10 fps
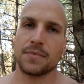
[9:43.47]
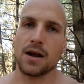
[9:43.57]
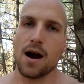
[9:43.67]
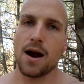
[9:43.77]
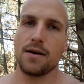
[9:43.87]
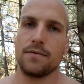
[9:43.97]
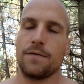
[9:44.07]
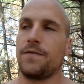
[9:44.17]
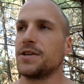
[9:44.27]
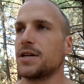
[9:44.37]
All right?
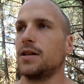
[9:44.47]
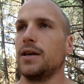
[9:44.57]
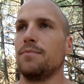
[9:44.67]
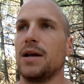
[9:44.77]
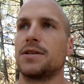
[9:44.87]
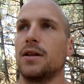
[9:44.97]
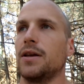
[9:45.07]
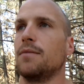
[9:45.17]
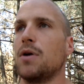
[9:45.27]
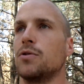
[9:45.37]
Physically,
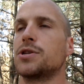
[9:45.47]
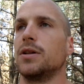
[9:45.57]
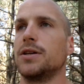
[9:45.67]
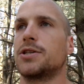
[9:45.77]
mentally, emotionally.